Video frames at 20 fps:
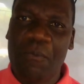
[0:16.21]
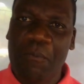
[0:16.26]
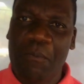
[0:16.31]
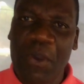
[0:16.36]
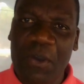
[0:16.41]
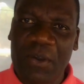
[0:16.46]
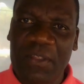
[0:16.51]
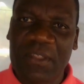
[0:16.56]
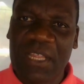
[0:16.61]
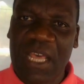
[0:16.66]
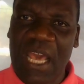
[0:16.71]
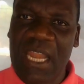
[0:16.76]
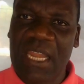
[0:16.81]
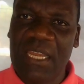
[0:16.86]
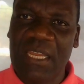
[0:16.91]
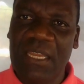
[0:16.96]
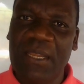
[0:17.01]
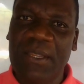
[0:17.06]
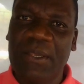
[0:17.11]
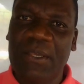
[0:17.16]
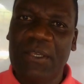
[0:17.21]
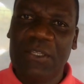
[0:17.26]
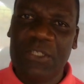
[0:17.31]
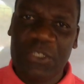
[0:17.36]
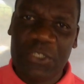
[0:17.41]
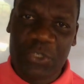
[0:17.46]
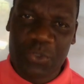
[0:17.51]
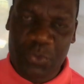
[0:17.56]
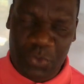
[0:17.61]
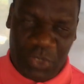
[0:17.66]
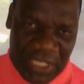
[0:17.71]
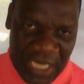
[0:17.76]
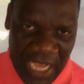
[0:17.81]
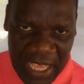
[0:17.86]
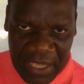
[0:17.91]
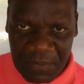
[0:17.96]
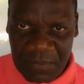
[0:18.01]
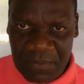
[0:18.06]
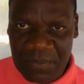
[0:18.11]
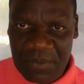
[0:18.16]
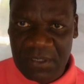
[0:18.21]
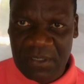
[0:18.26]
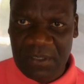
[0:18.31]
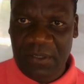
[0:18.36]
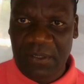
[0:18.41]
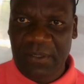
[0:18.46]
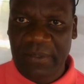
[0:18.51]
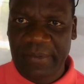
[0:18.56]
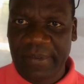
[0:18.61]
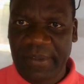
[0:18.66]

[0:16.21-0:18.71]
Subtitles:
more than 2 times.